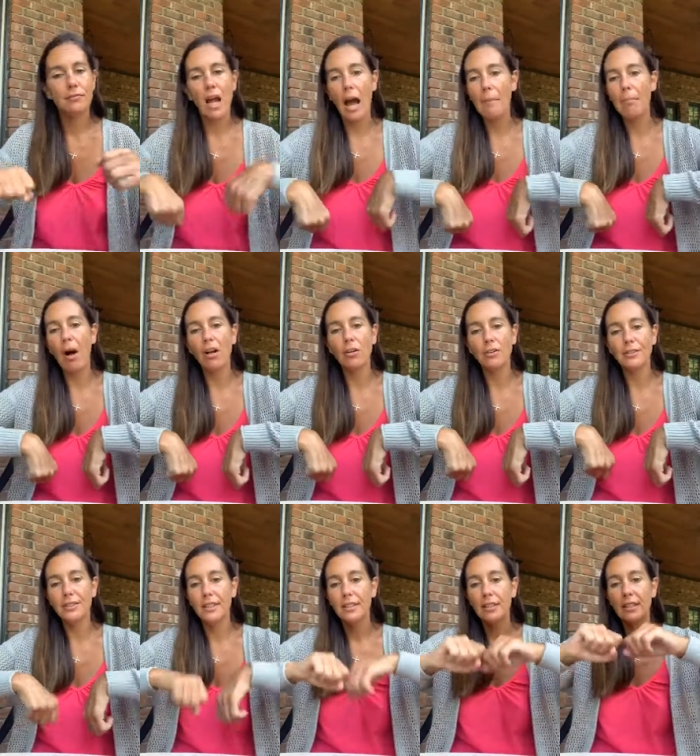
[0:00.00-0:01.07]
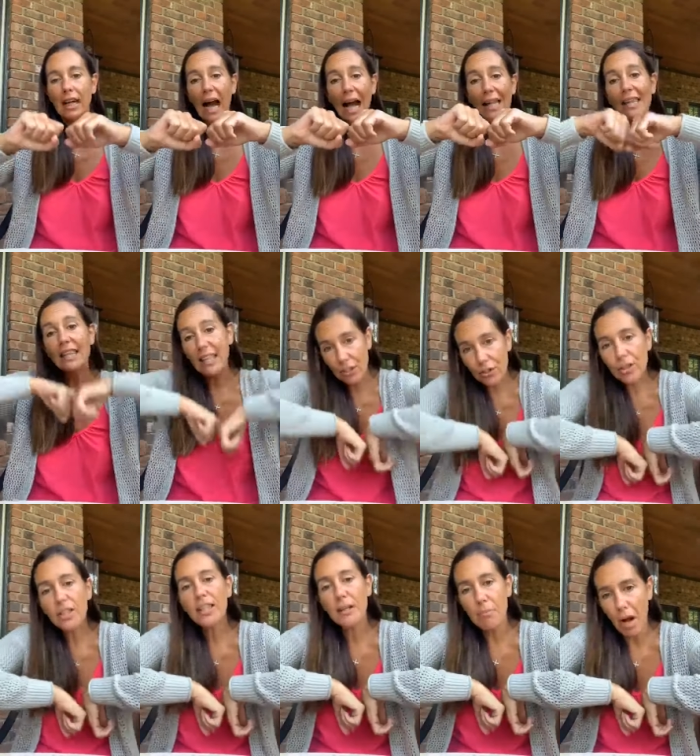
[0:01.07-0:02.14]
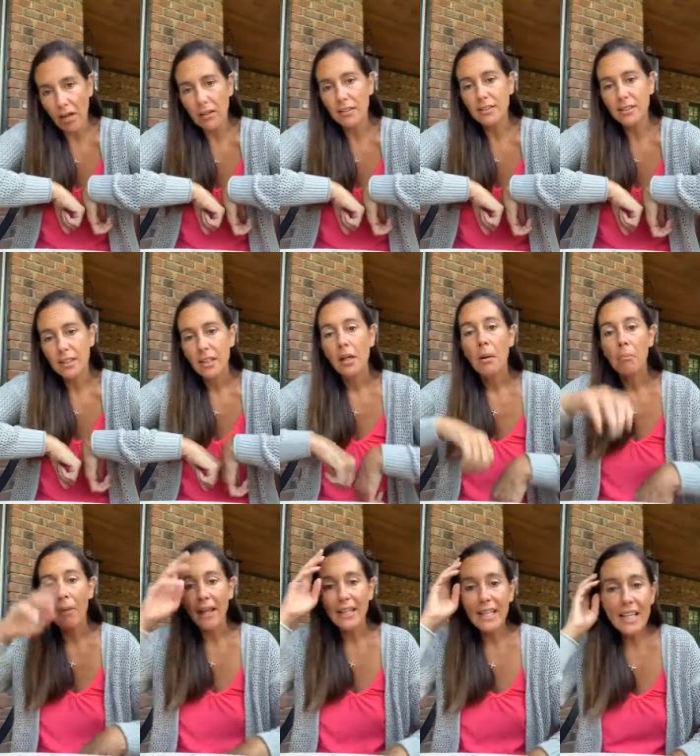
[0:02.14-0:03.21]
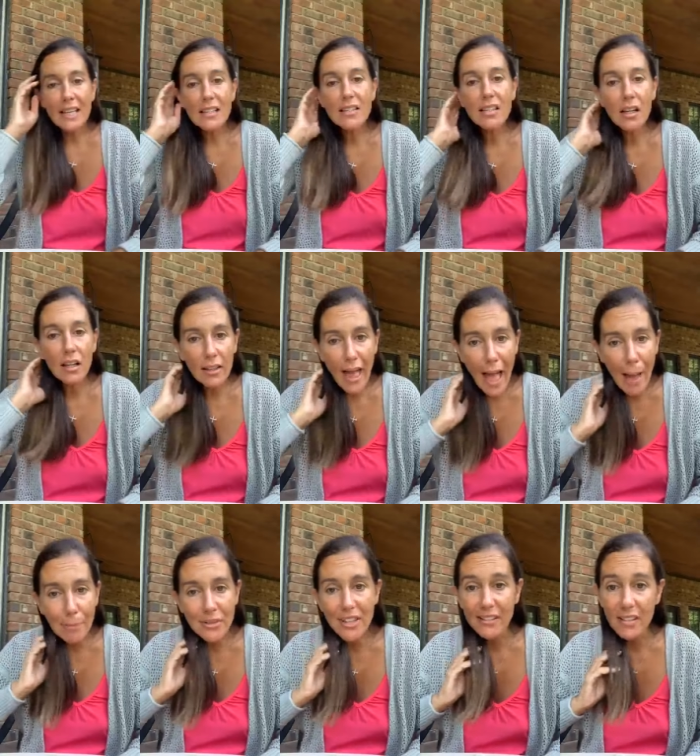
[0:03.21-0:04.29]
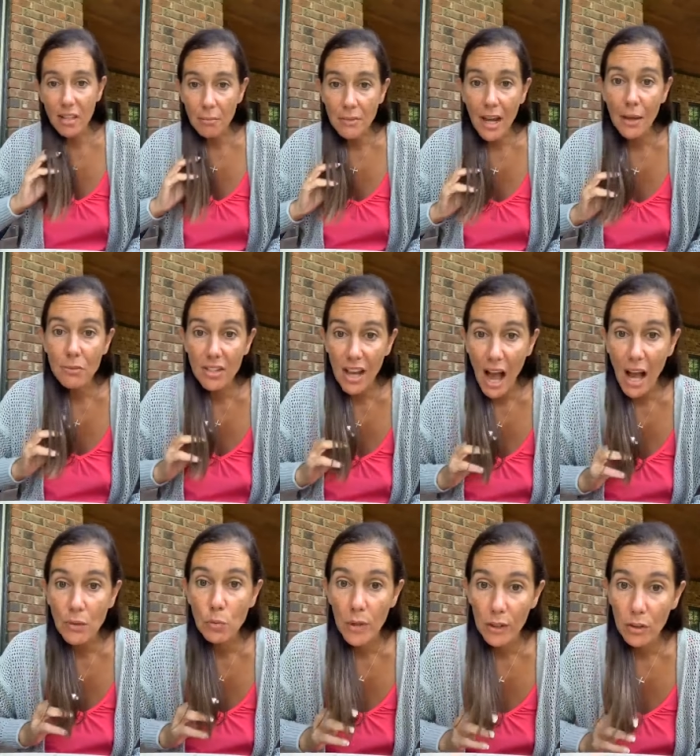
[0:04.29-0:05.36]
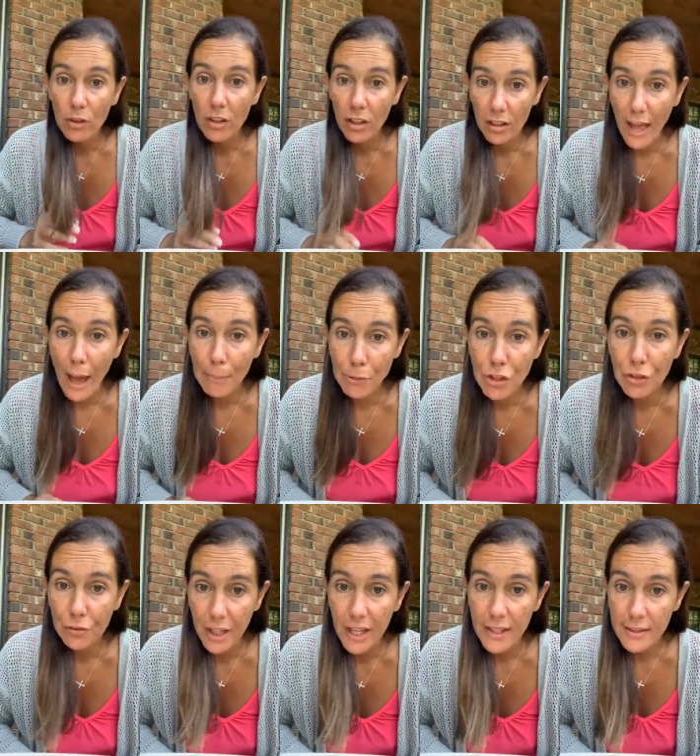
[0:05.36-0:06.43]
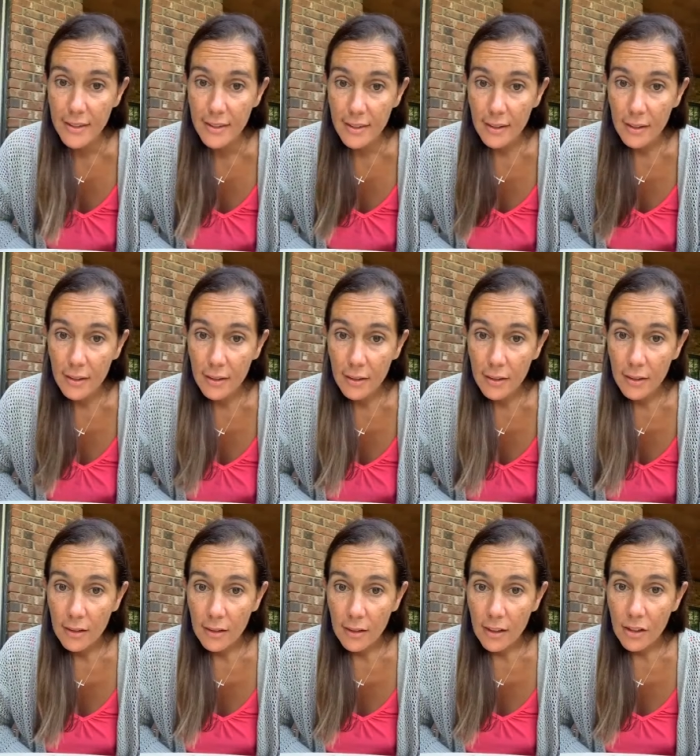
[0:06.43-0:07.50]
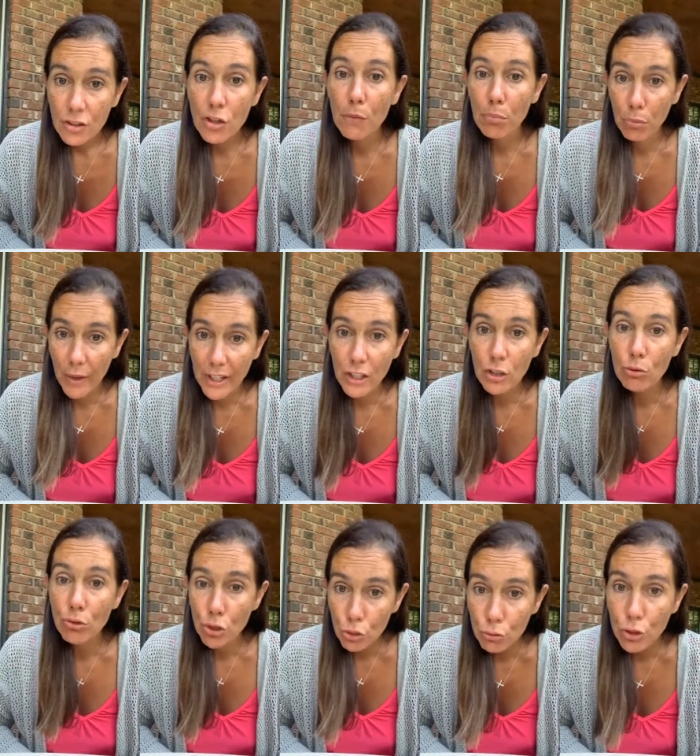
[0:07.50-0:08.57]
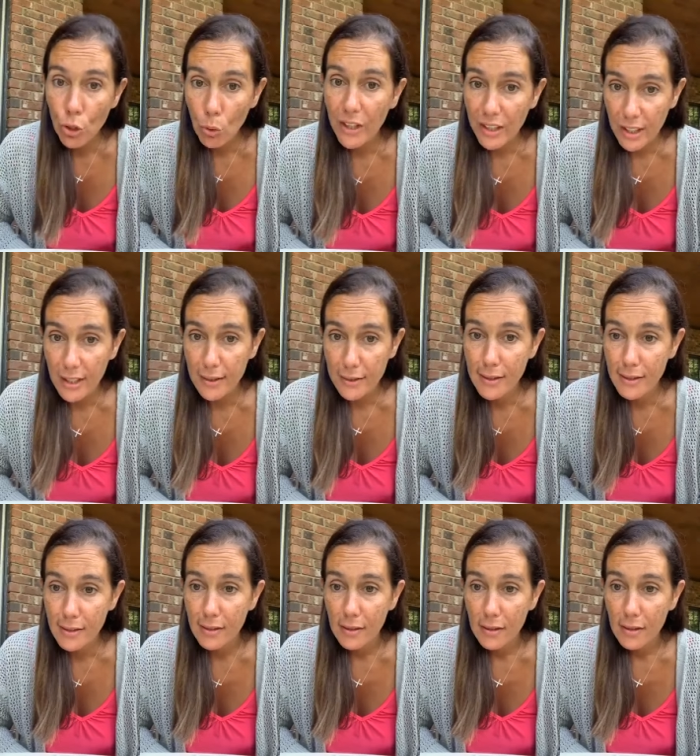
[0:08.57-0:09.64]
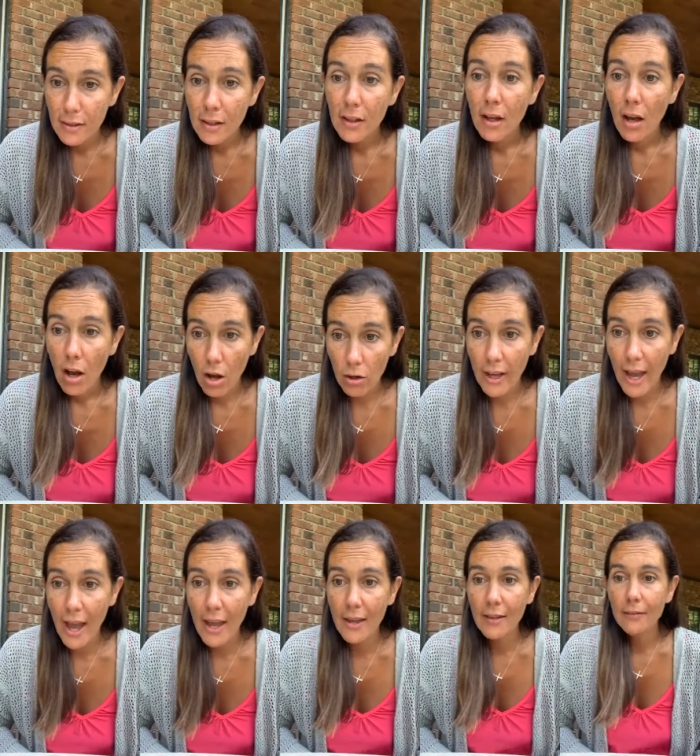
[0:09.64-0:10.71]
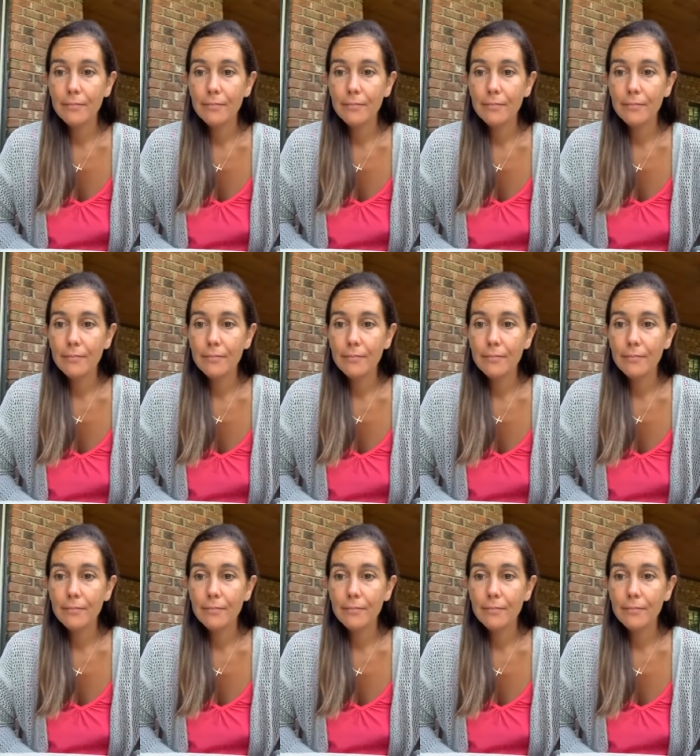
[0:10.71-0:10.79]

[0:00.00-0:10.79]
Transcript: I buckled. I literally buckled. My knees collapsed, and sometimes God will collapse your knees to bring you to your knees. Okay?